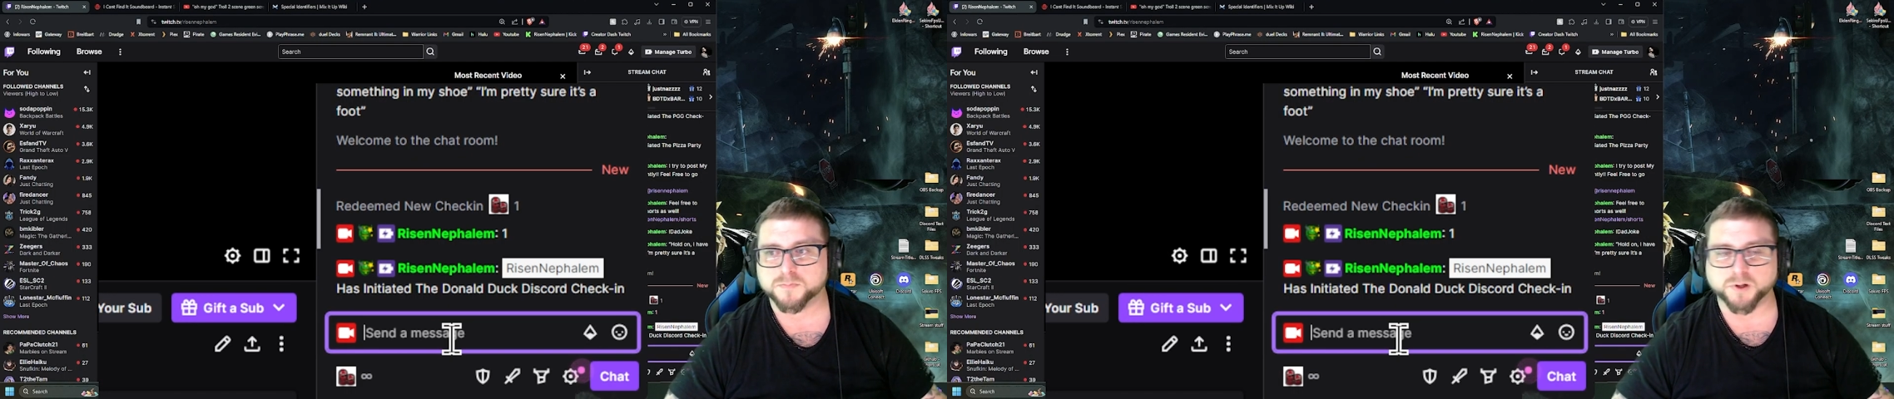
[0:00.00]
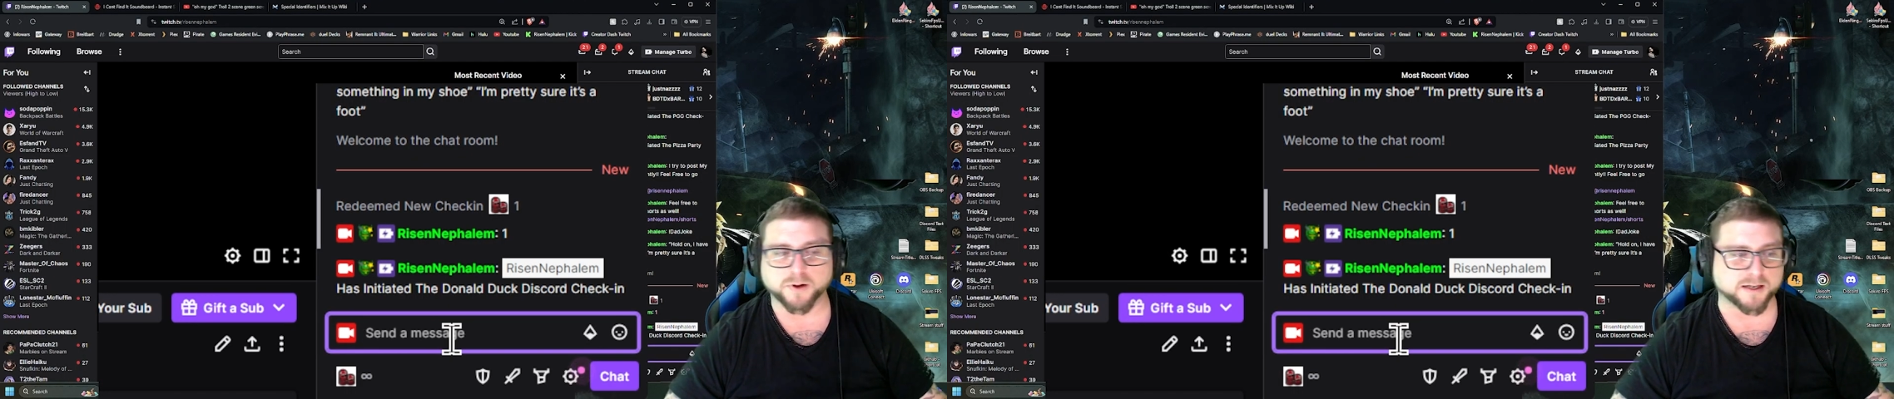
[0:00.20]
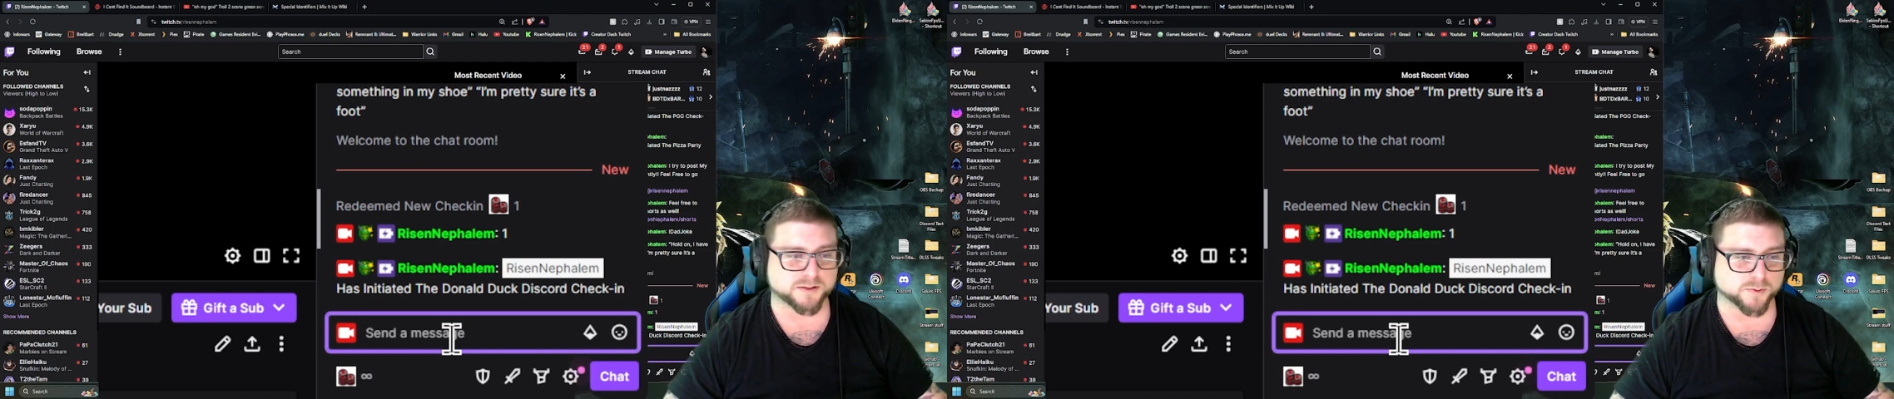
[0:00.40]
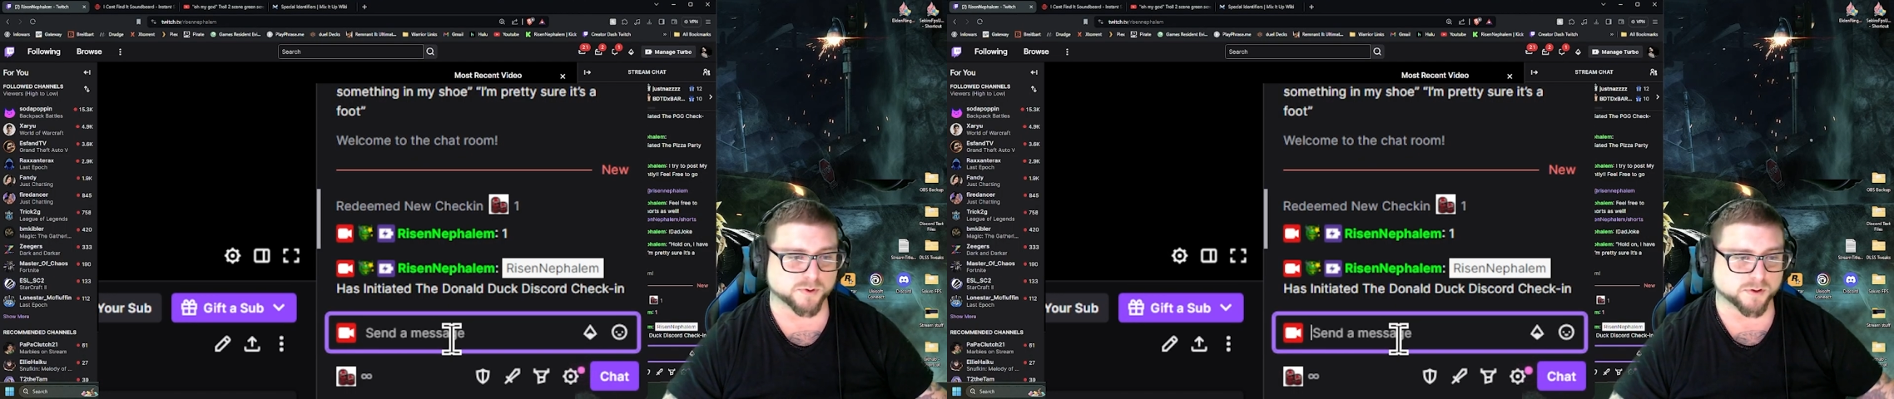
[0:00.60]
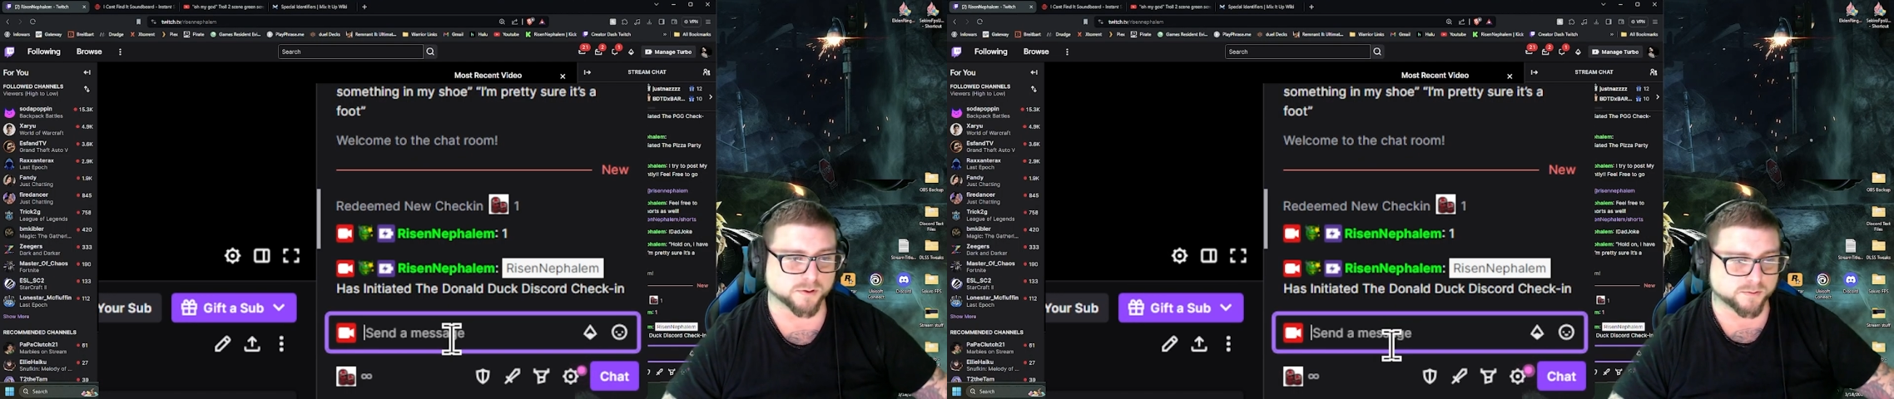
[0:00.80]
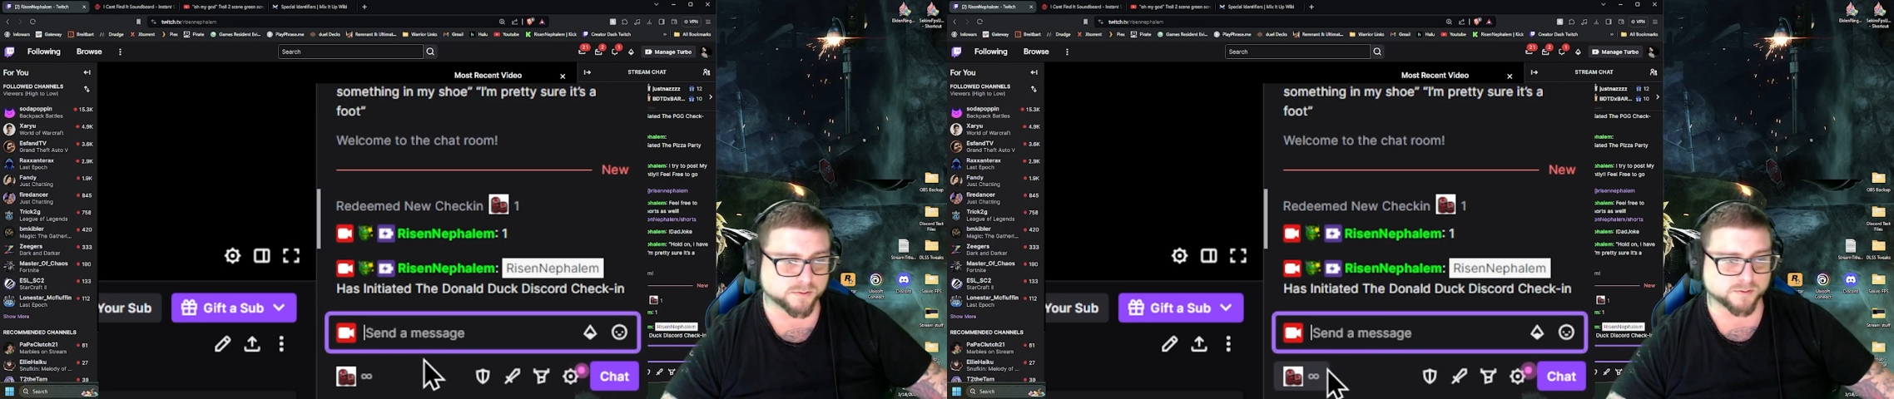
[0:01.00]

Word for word: your actual